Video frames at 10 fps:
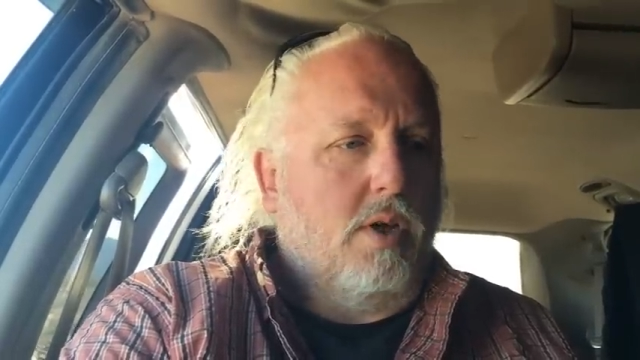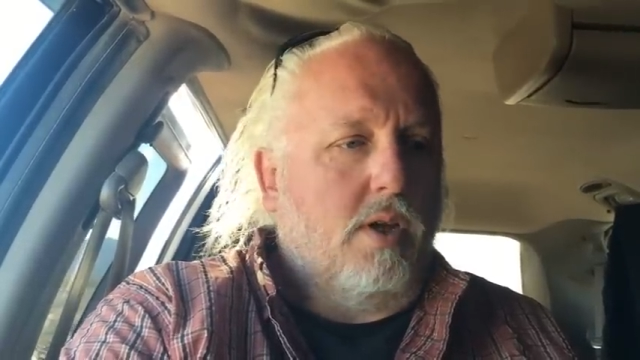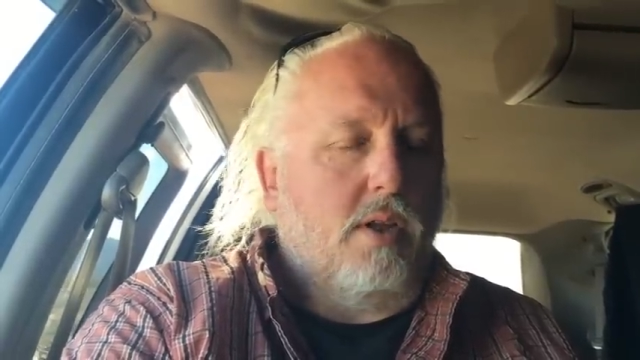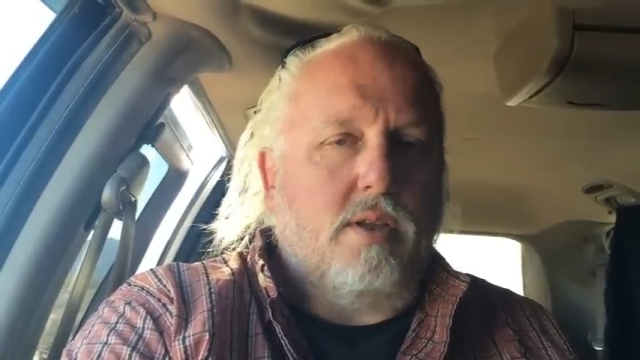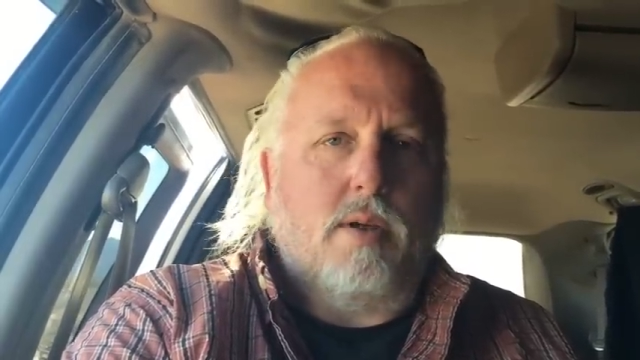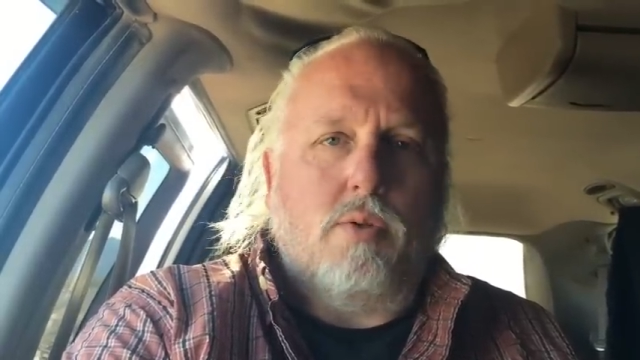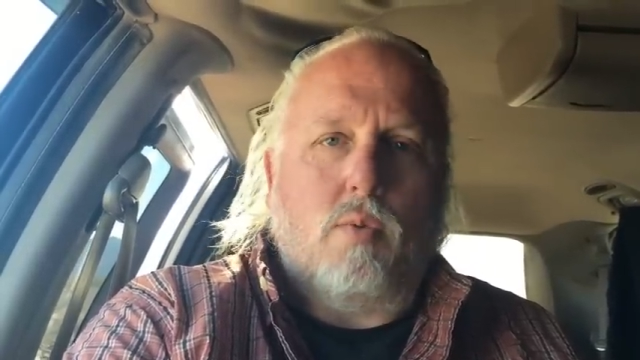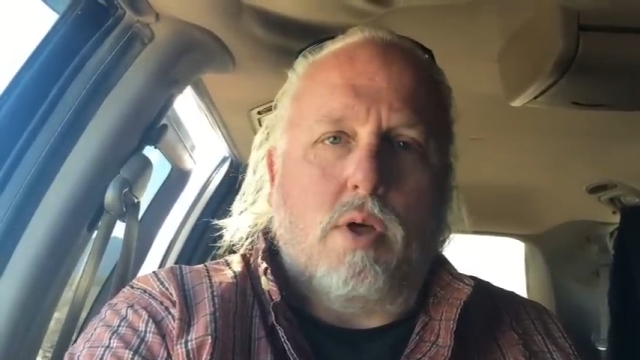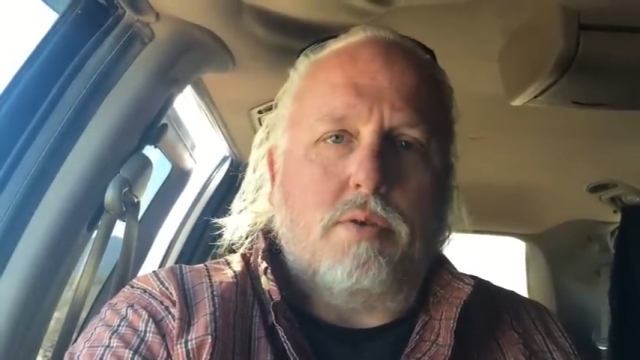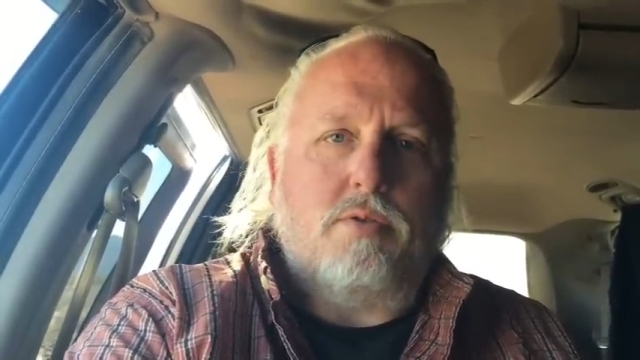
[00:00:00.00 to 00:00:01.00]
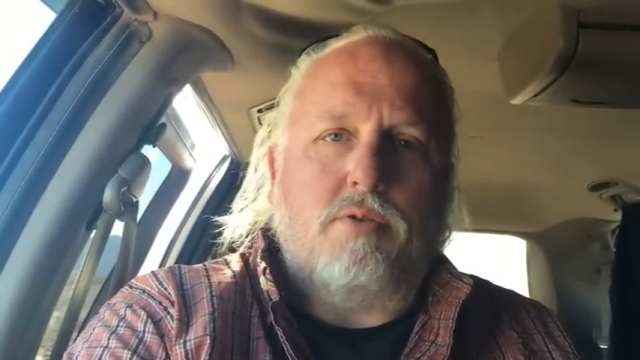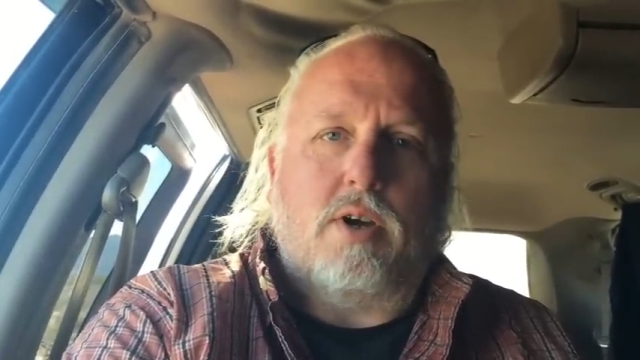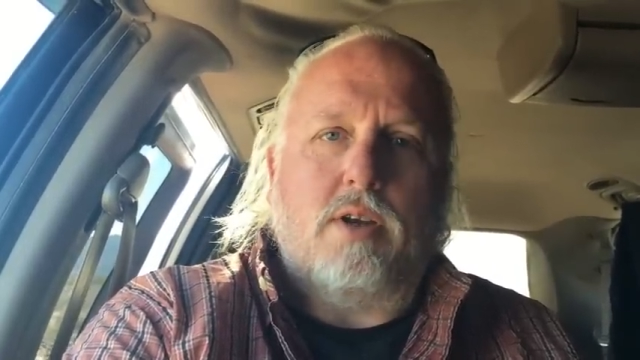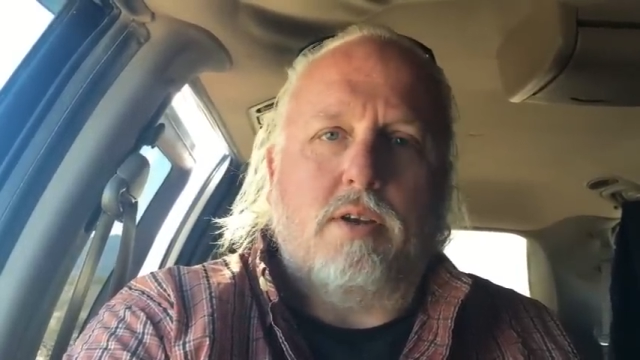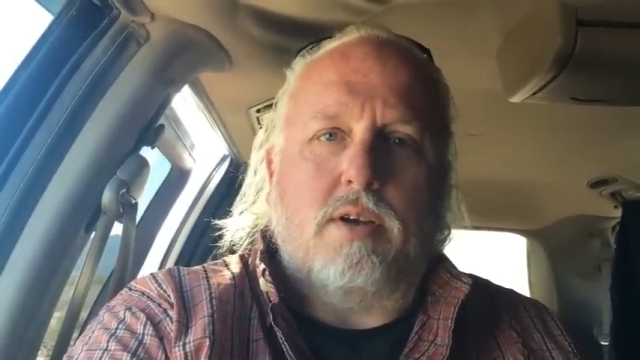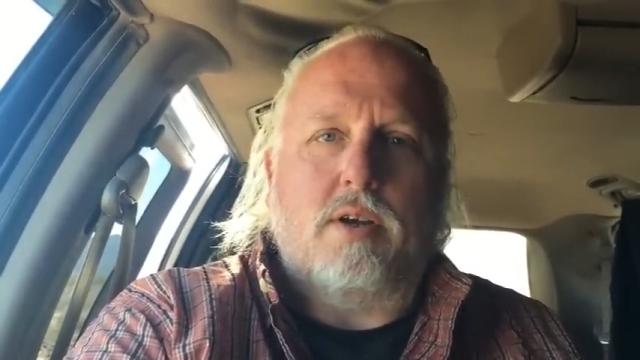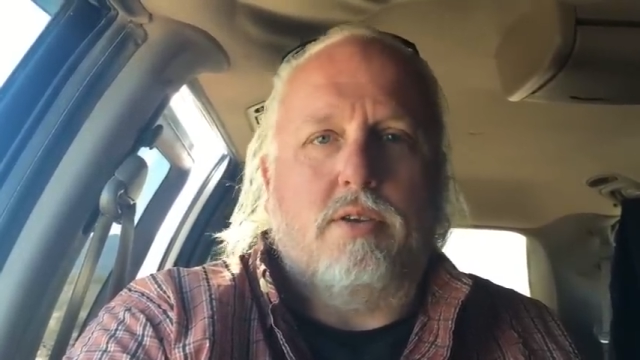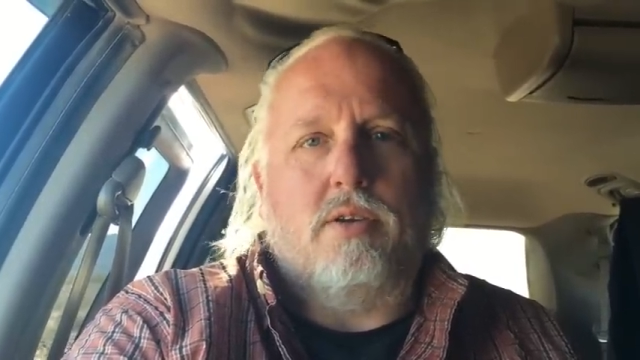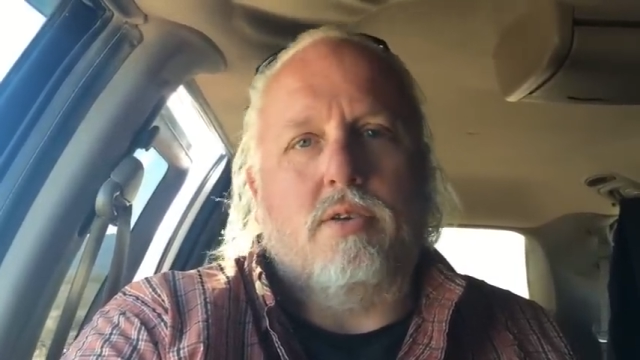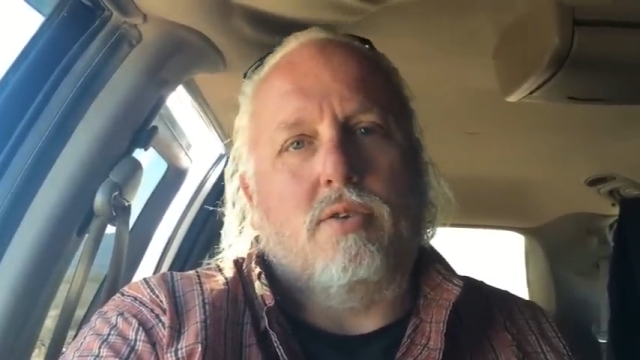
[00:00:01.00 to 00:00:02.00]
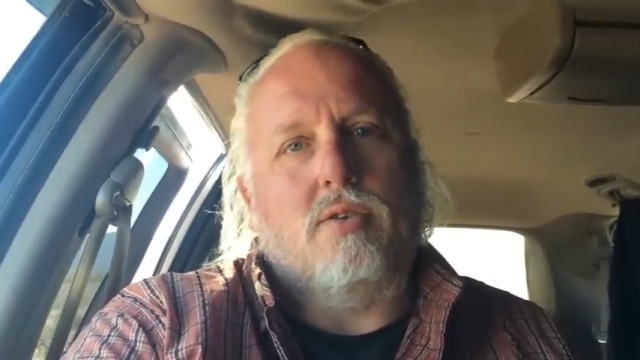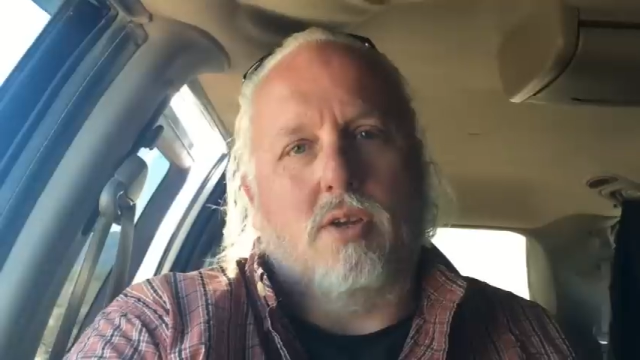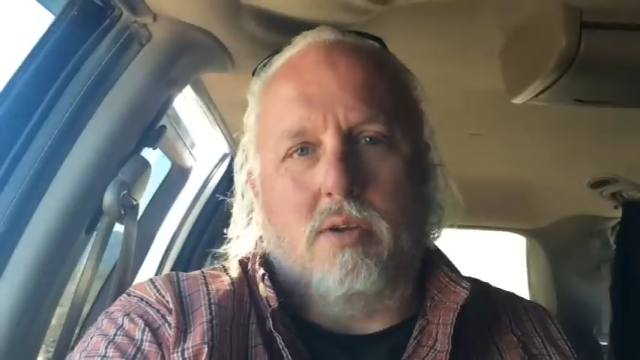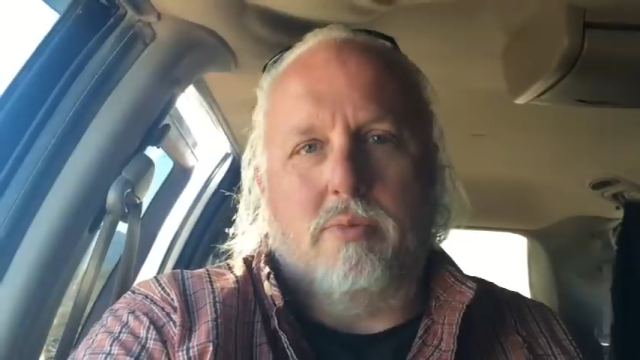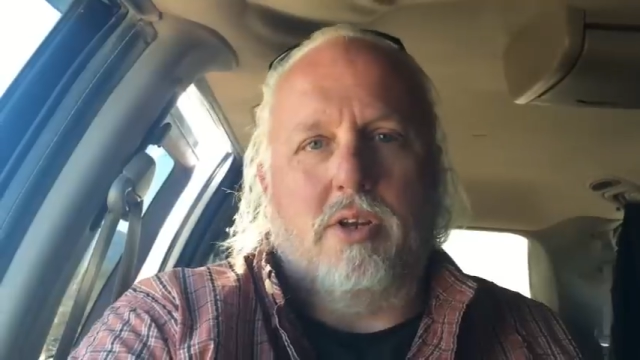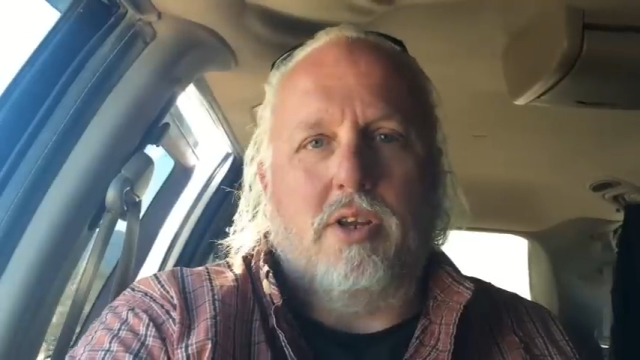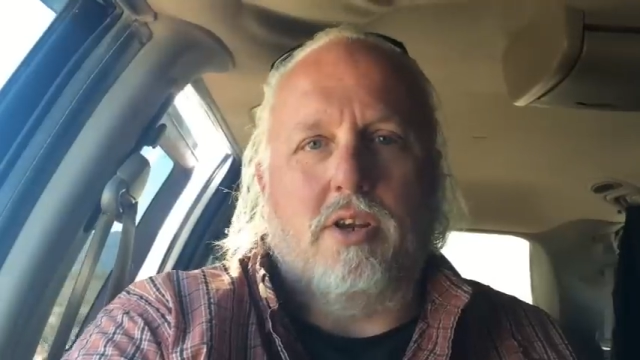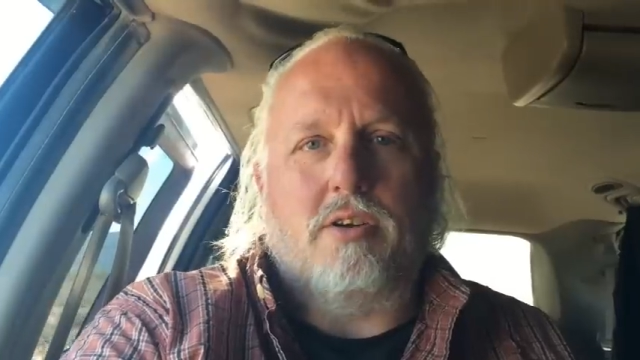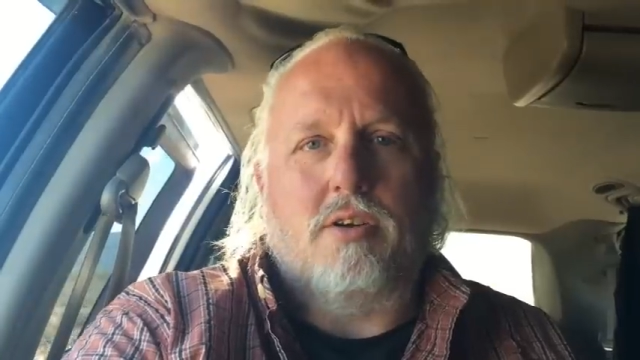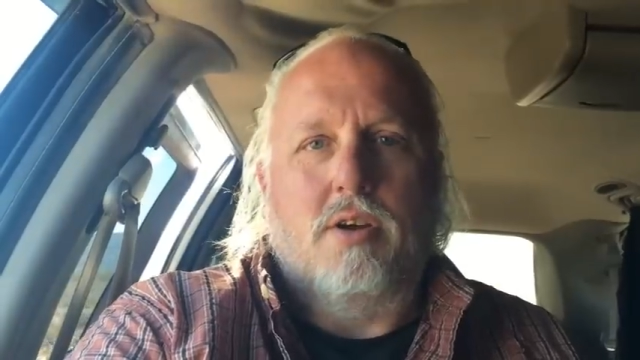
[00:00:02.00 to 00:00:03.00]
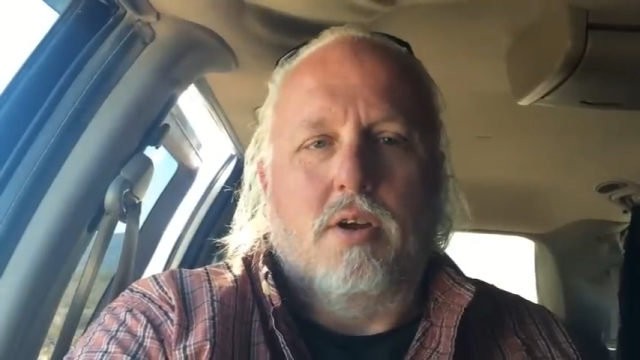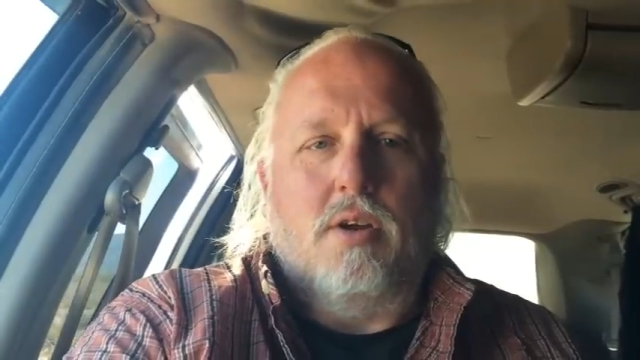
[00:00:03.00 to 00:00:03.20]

Anytime the weather's not ideal, I'm in here.